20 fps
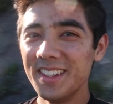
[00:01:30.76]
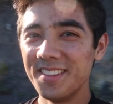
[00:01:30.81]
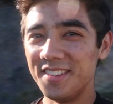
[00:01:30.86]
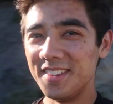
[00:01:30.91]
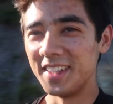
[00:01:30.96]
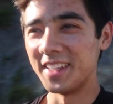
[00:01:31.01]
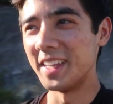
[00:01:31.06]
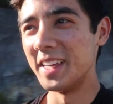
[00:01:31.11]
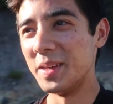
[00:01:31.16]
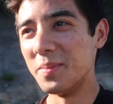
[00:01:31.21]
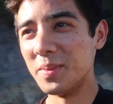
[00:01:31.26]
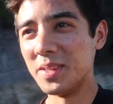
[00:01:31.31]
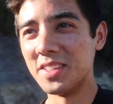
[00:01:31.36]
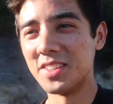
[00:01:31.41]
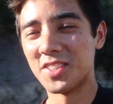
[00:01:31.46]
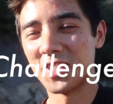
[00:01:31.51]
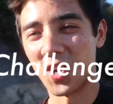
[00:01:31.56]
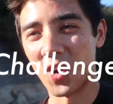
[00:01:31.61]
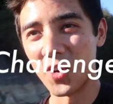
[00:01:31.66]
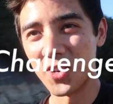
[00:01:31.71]
Seeing him and
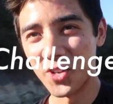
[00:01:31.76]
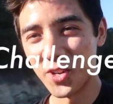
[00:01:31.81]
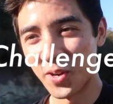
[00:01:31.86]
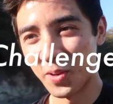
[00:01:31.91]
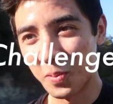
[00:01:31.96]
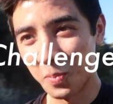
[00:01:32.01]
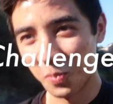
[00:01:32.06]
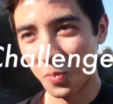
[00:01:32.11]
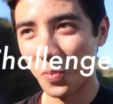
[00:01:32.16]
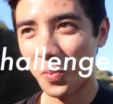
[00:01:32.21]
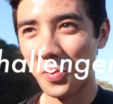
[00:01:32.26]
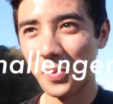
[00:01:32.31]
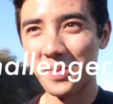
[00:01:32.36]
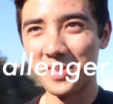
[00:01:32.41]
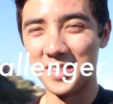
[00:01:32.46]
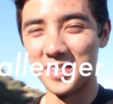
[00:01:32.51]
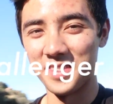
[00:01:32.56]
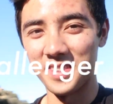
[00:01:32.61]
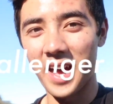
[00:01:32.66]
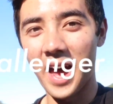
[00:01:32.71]
his Charger
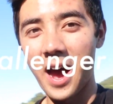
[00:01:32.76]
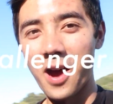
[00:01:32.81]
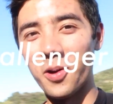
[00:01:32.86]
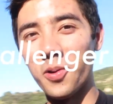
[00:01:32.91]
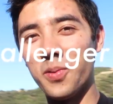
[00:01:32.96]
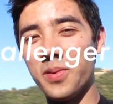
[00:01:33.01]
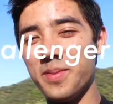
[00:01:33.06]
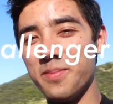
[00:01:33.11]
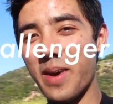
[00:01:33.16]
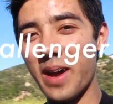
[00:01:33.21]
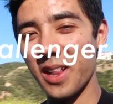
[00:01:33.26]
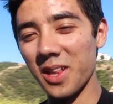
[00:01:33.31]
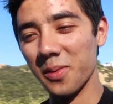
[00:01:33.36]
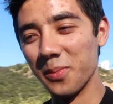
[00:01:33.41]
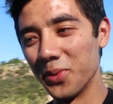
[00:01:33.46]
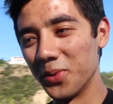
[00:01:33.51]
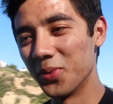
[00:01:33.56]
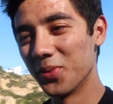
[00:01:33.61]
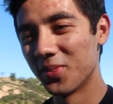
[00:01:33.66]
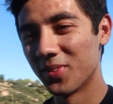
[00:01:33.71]
just out in
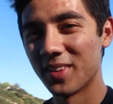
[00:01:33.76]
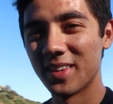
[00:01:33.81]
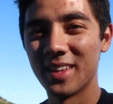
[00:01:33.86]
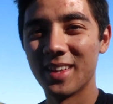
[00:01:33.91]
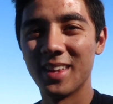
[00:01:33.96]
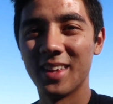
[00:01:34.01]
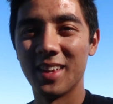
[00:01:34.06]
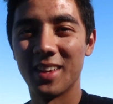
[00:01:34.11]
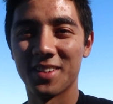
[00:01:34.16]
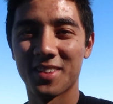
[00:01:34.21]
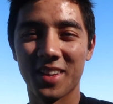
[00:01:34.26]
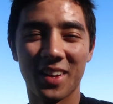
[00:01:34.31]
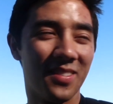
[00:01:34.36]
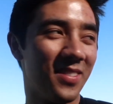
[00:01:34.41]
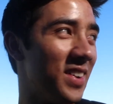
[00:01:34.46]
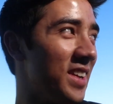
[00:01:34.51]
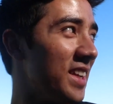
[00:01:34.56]
Malibu. That's kind of